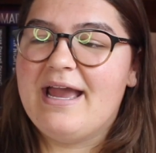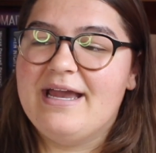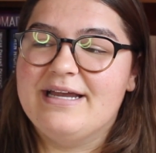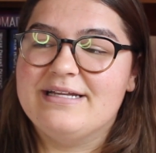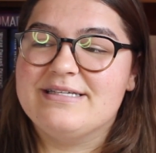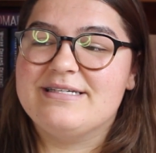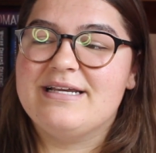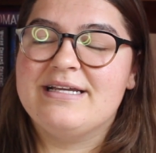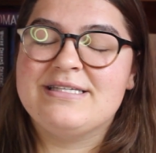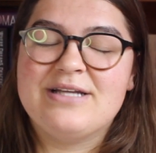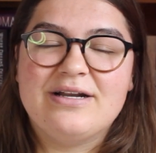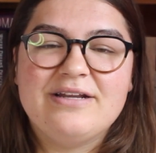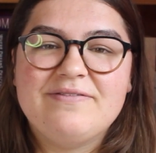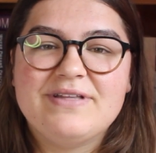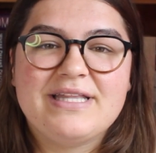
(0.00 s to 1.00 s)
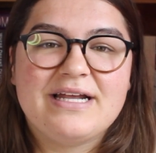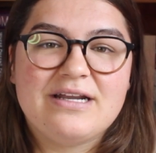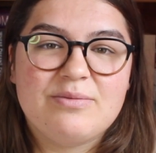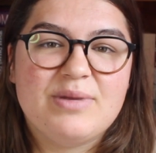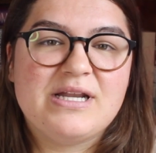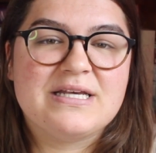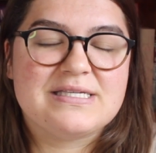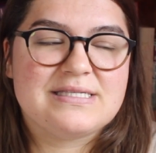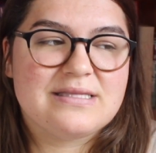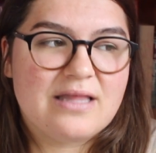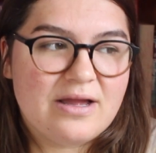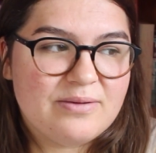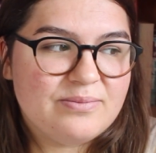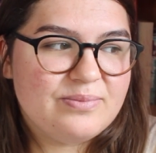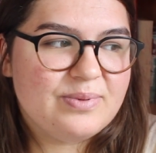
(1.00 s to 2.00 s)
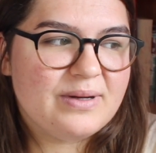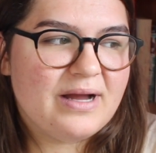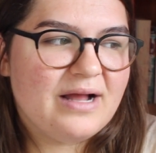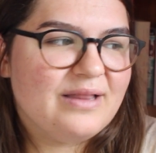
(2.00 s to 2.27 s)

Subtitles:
And it's not even that I'm in a slump.